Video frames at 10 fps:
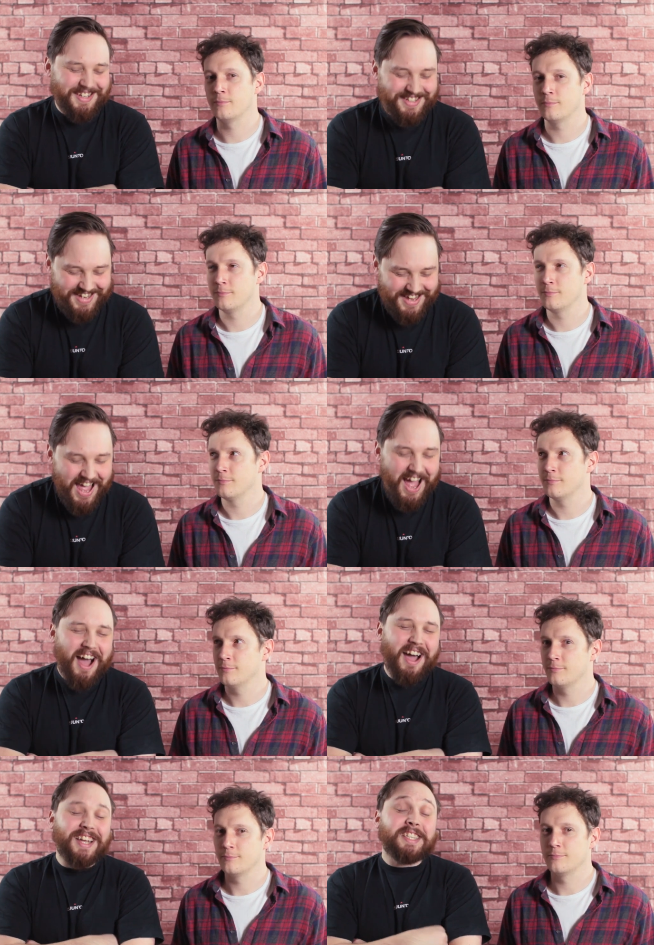
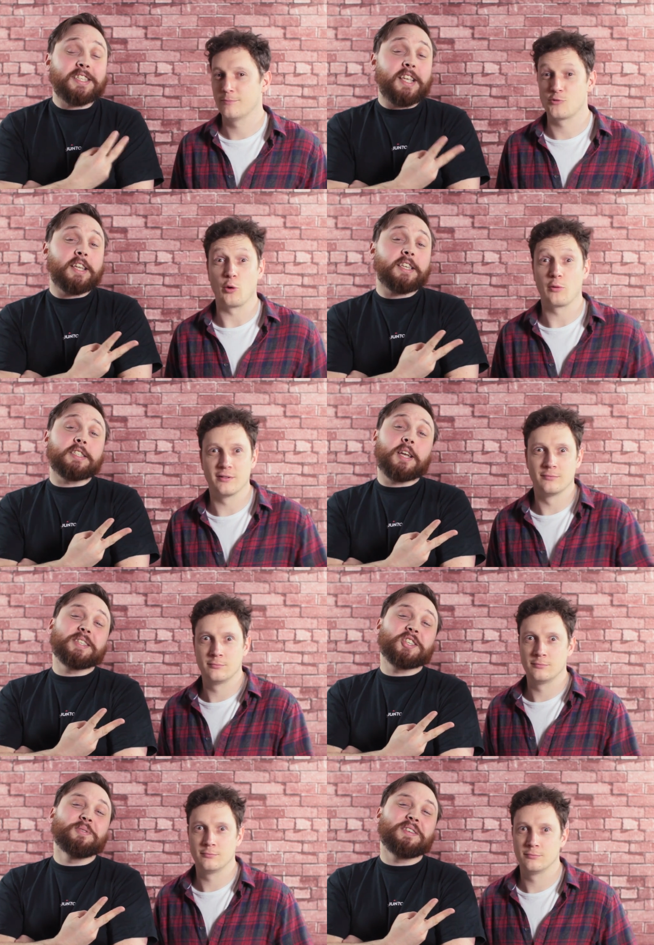Speaker 1: uh, it does. It does come
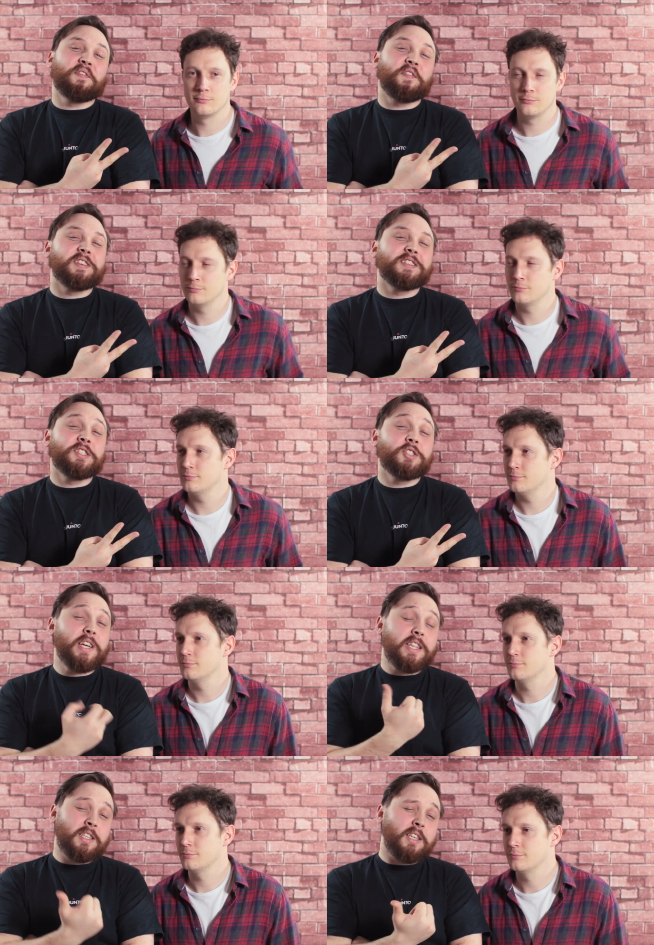in two different versions. You
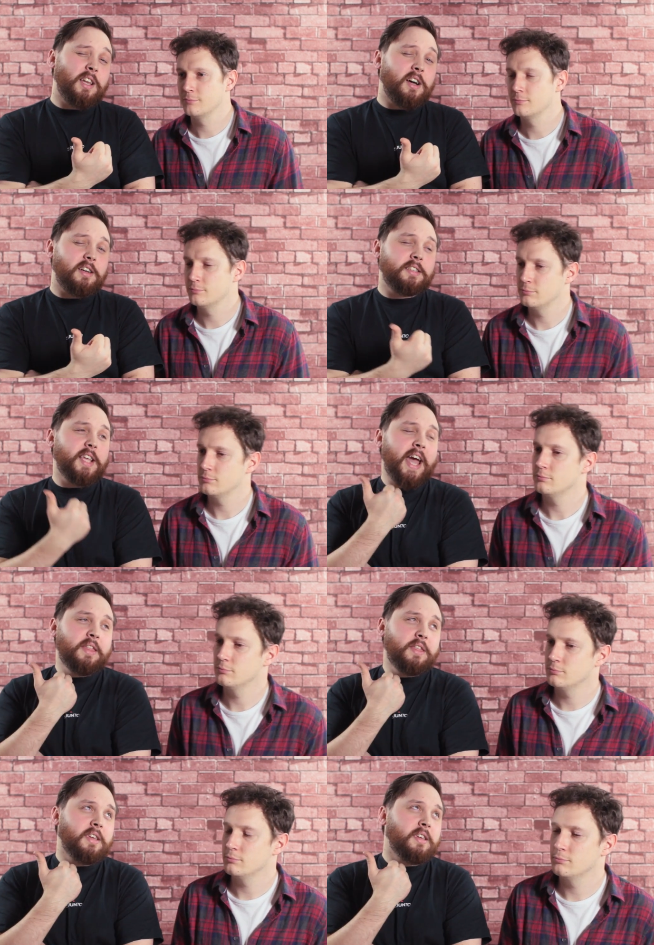get the deluxe
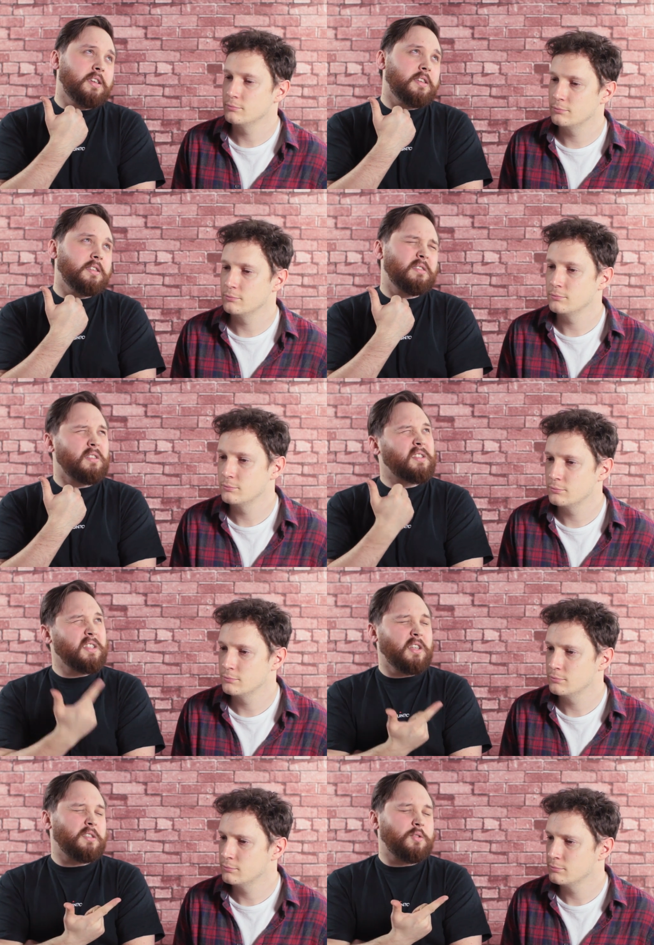and the. I think
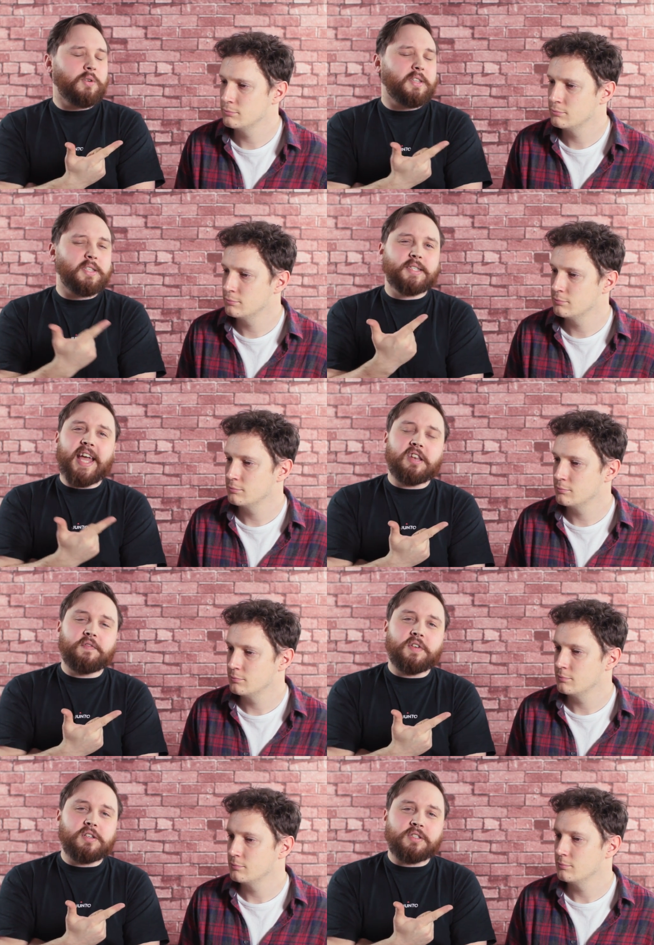they just call it the standard
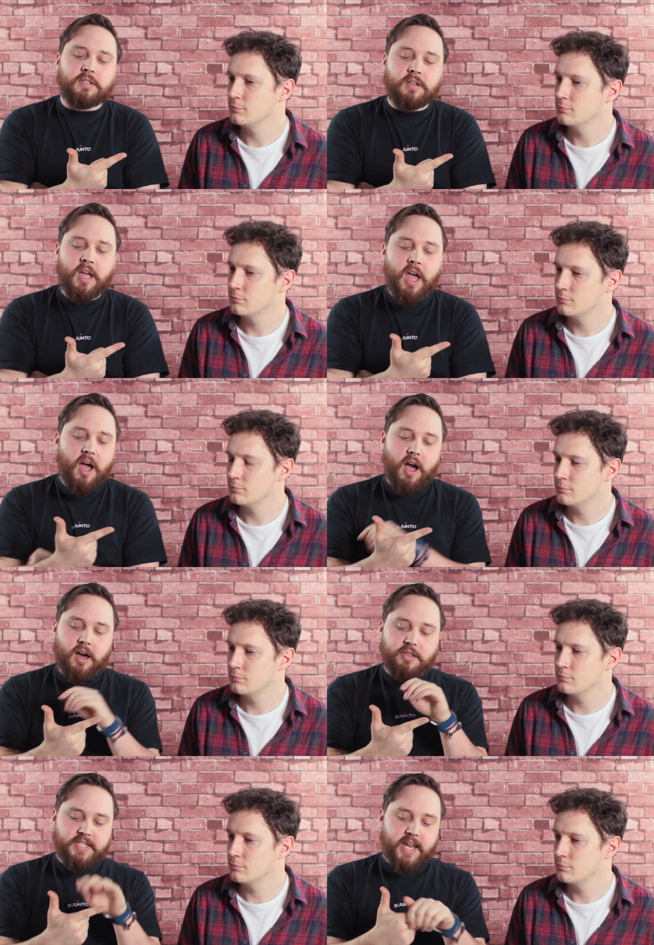version.
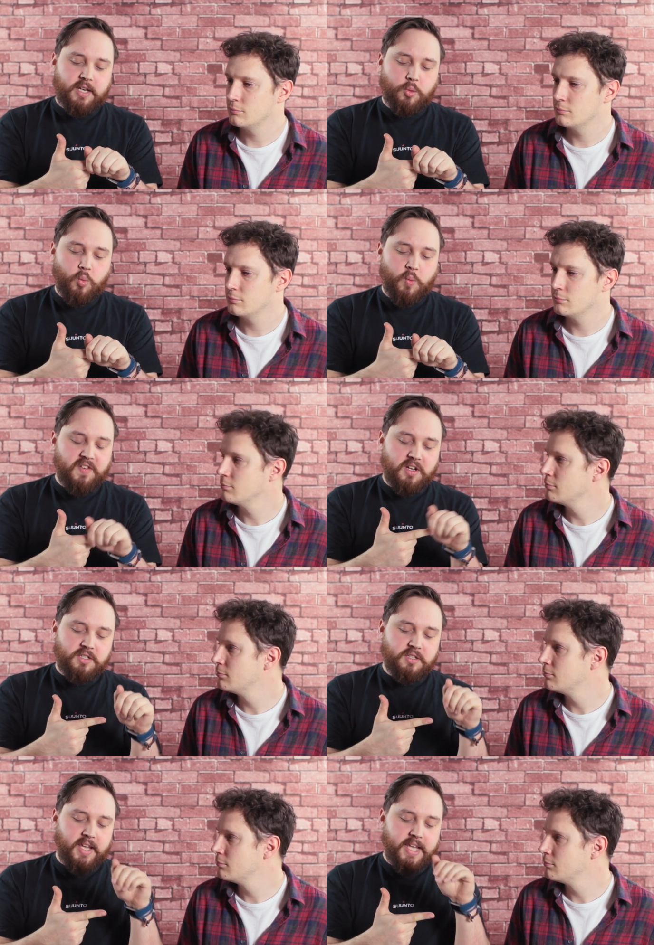Uh, the standard
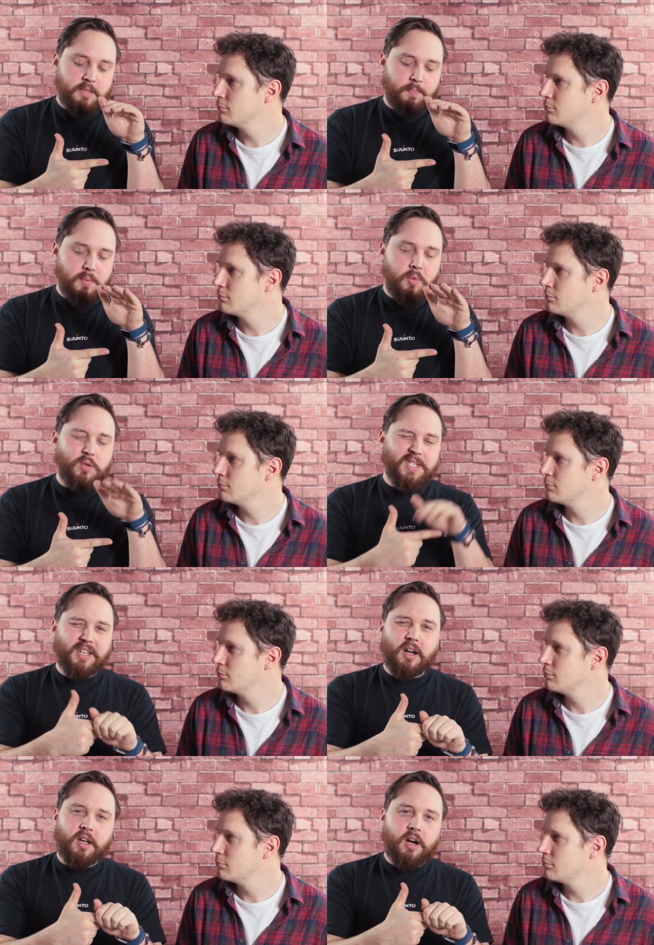version is a bit more
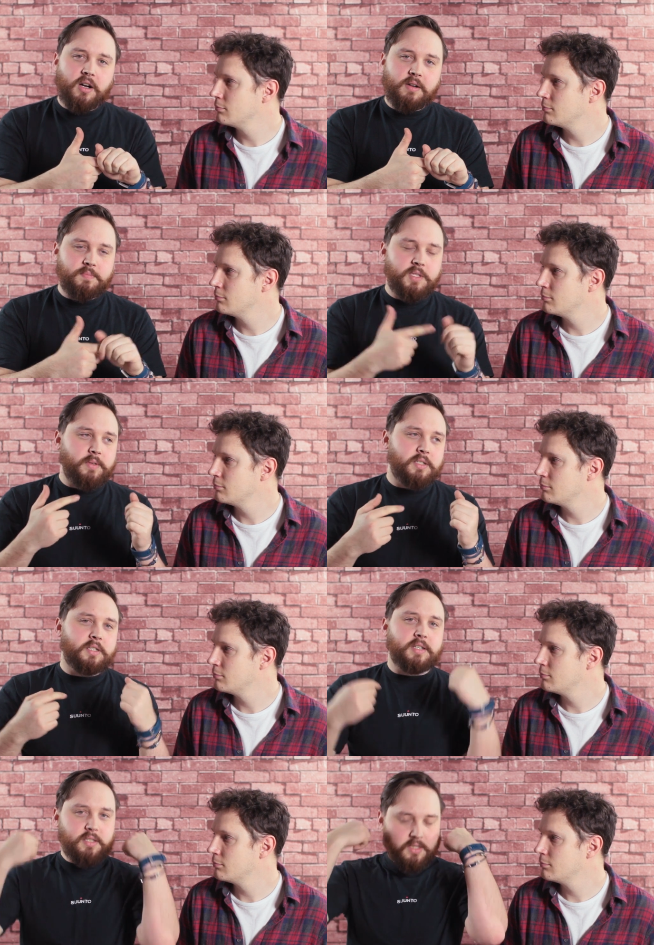DIR, so it's
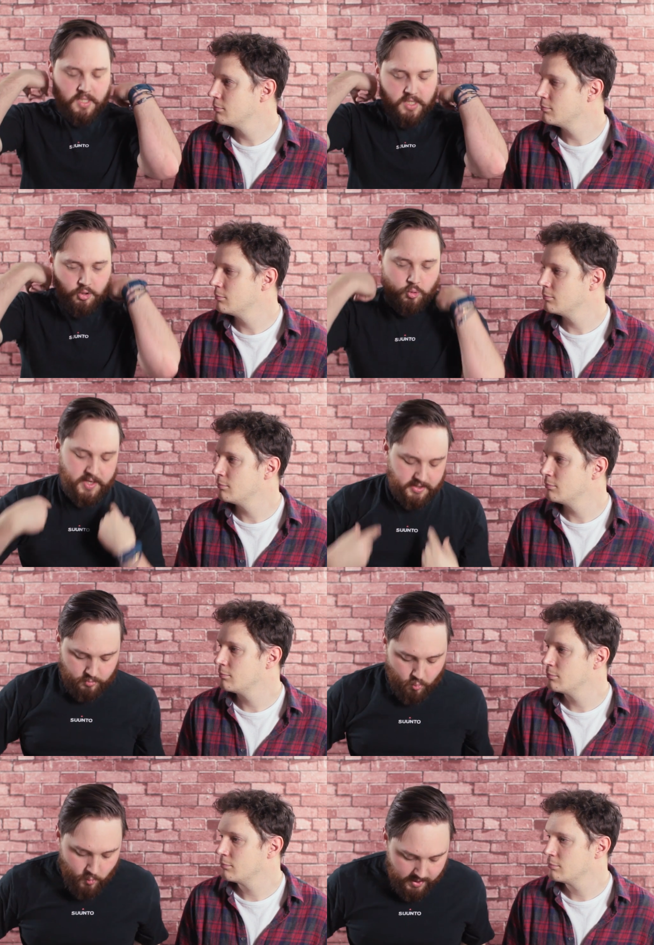just single piece
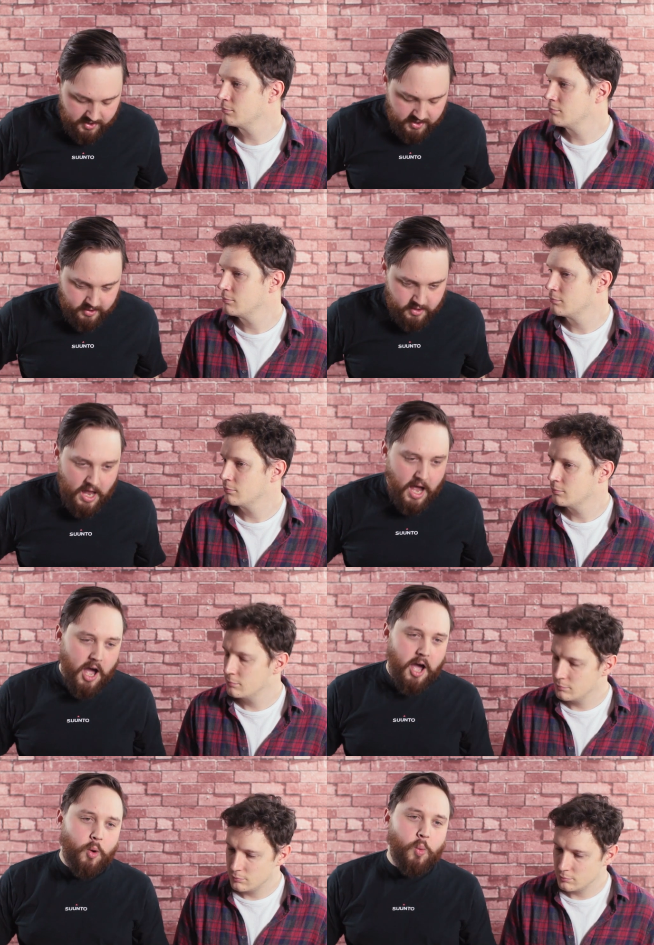webbing,
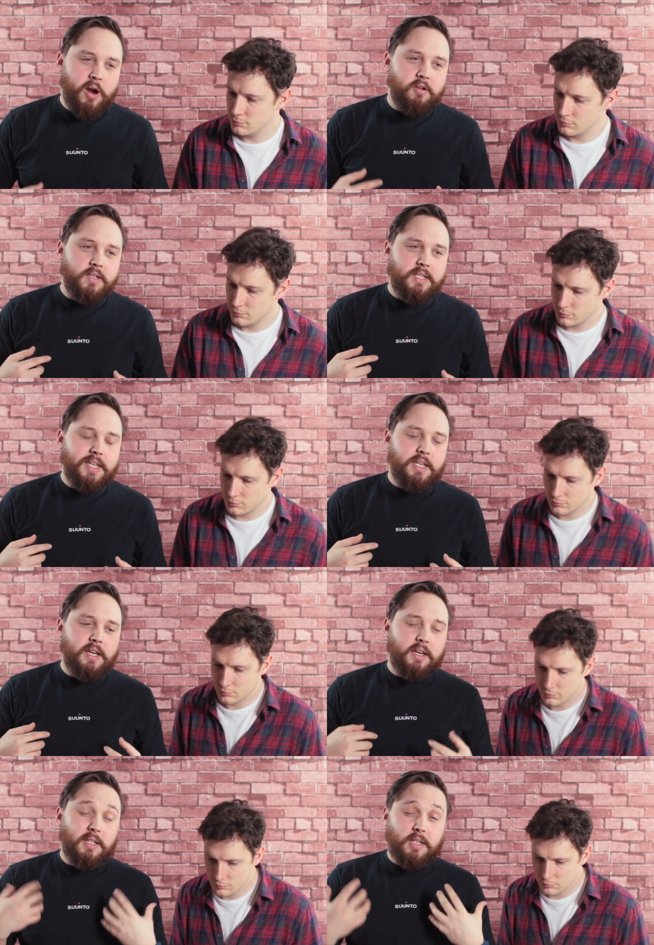uh, whereas the
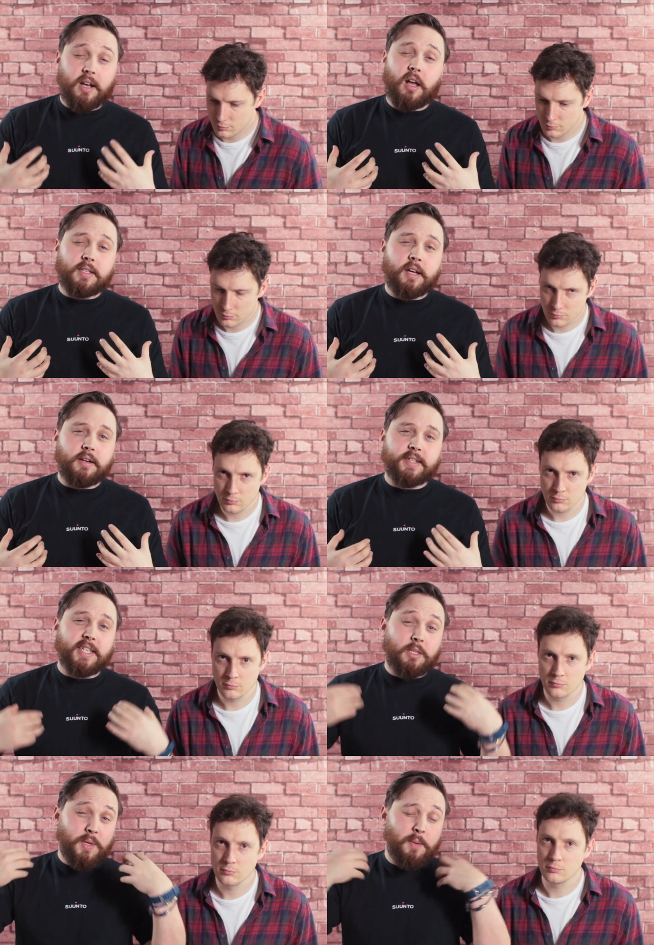uh, the deluxe harness
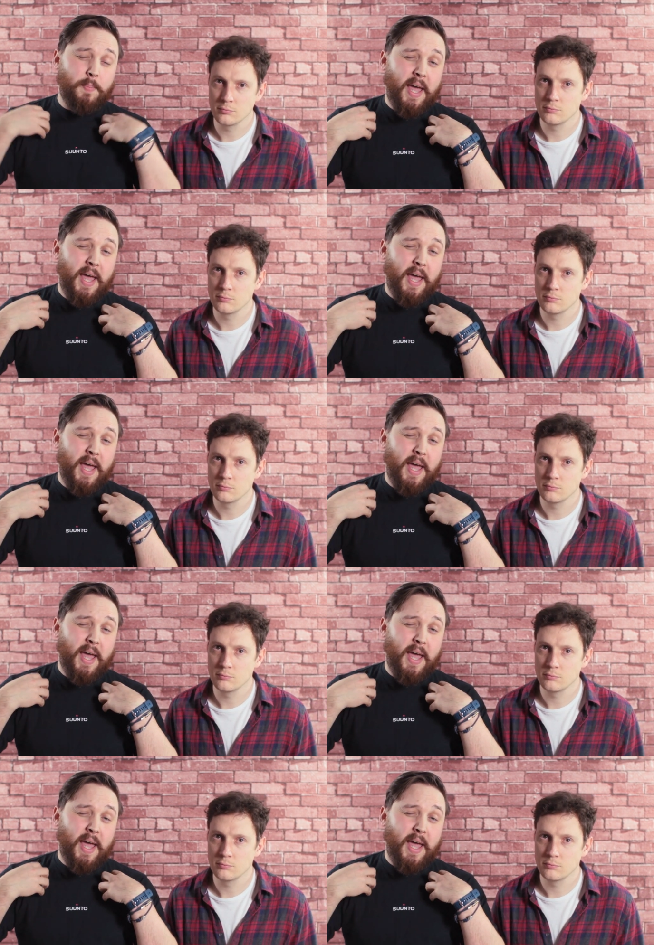has a bit of